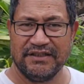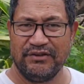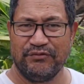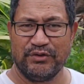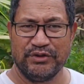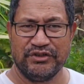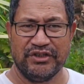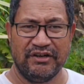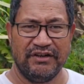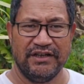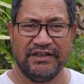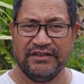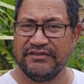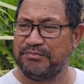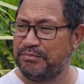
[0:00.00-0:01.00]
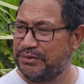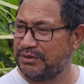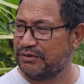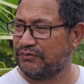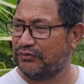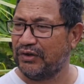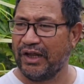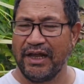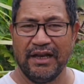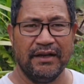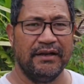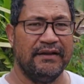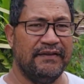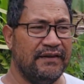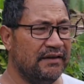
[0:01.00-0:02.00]
us and for sharing this beautiful
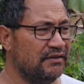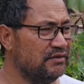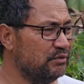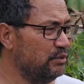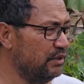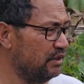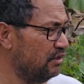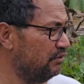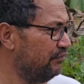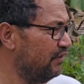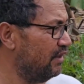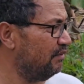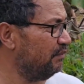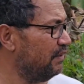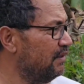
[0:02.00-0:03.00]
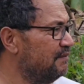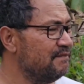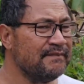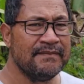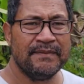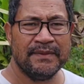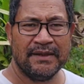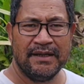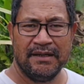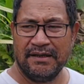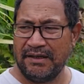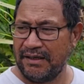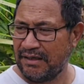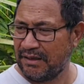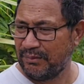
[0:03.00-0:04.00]
island of theirs with our family.
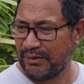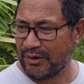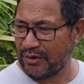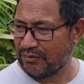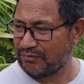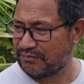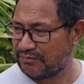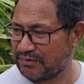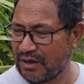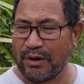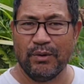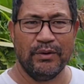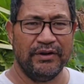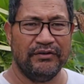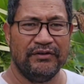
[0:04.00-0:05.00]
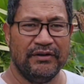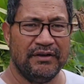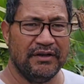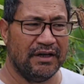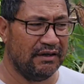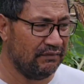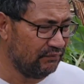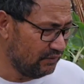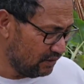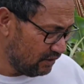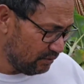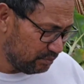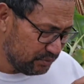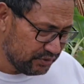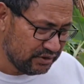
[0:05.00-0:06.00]
We all always
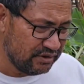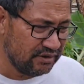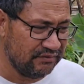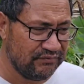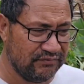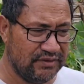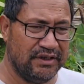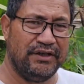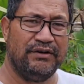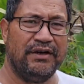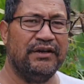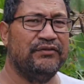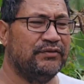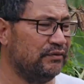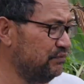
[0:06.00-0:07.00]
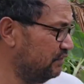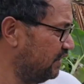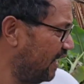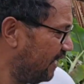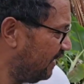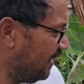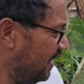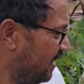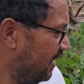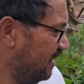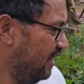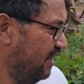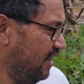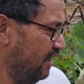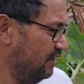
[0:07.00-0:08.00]
very appreciative, very grateful for that.
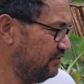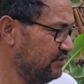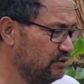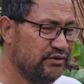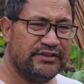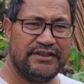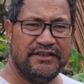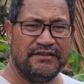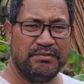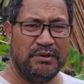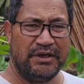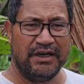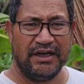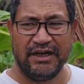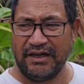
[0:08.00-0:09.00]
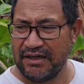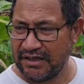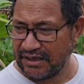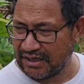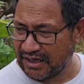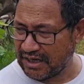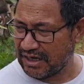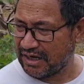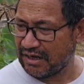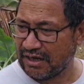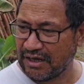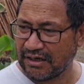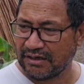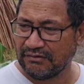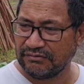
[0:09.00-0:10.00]
And so this morning, a
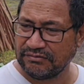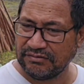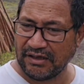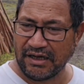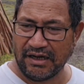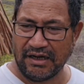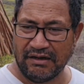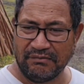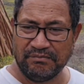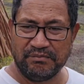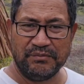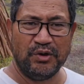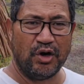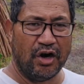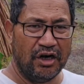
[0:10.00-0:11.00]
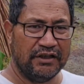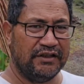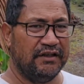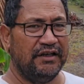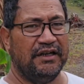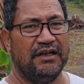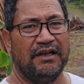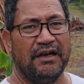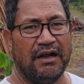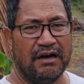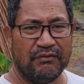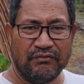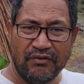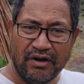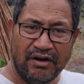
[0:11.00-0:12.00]
lot of gardening, a
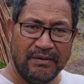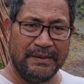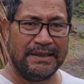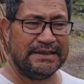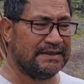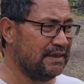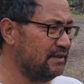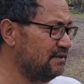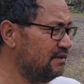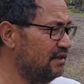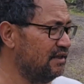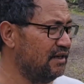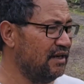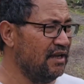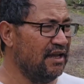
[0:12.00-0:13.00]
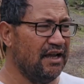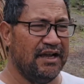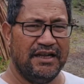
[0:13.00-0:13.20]
lot of farming. As I said,